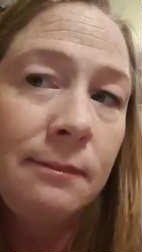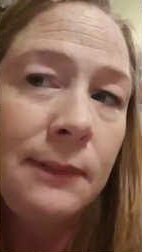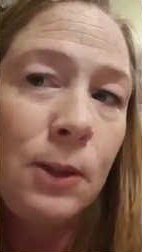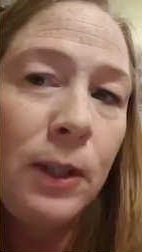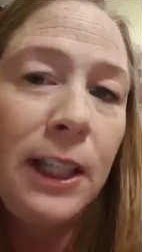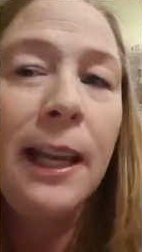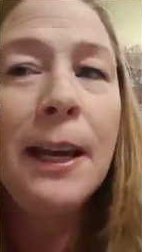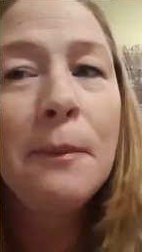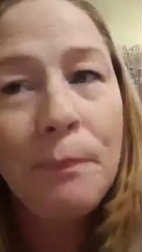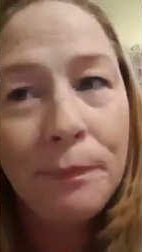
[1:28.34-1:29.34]
What do you think?
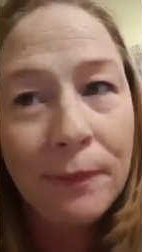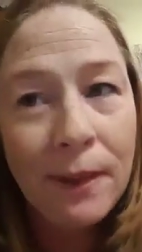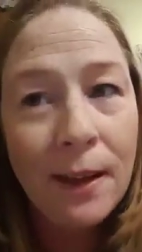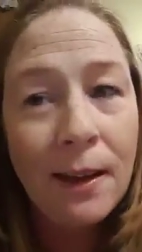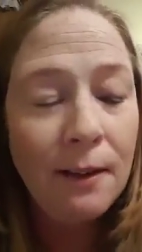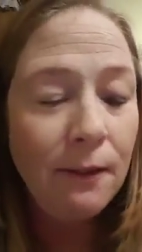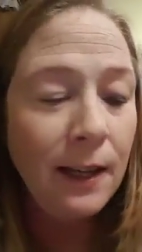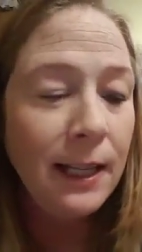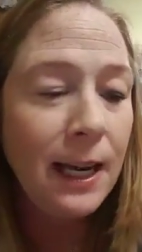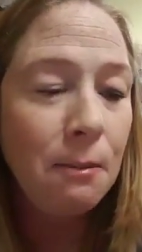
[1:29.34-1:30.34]

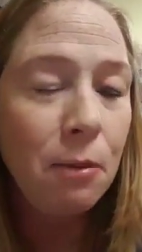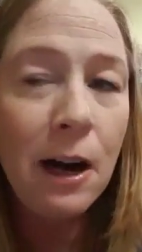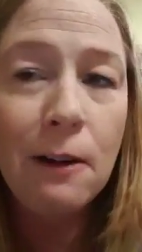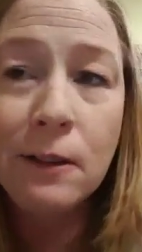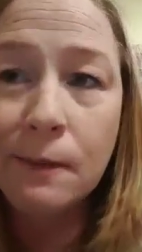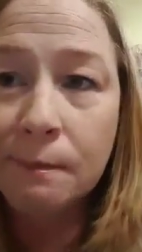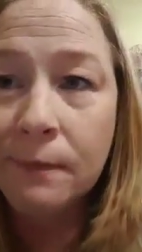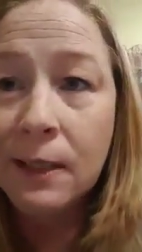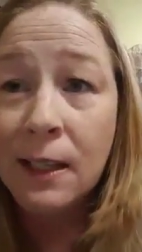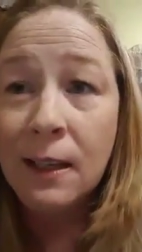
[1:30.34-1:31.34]
Finally got brows.
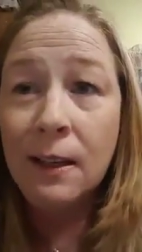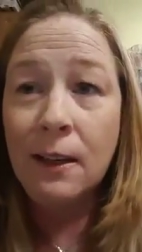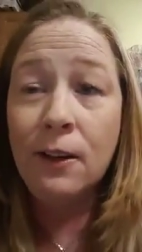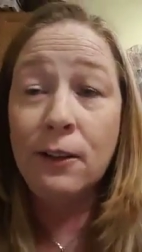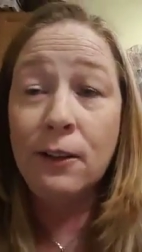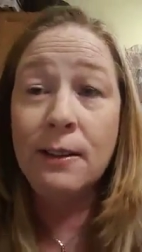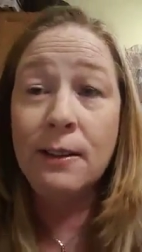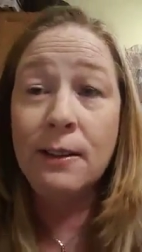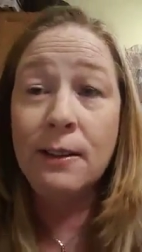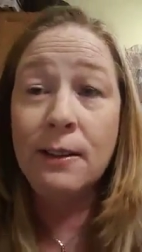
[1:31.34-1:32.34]
Couldn't
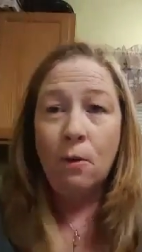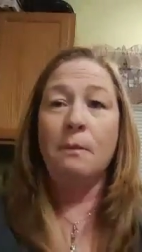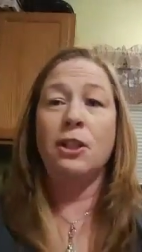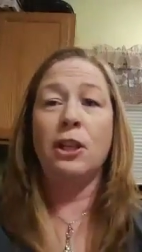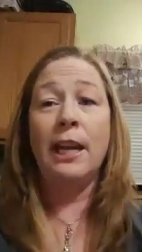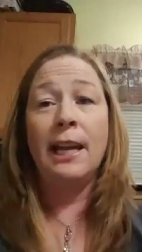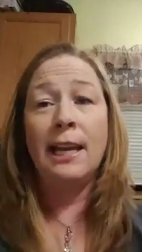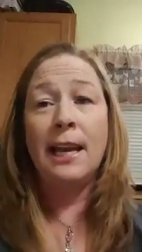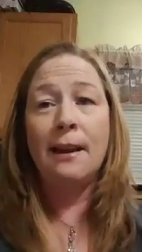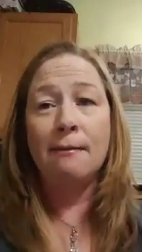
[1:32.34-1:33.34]
see them before, I can
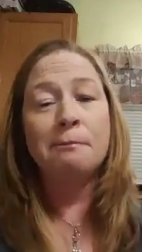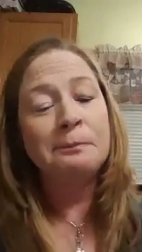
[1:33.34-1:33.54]
now.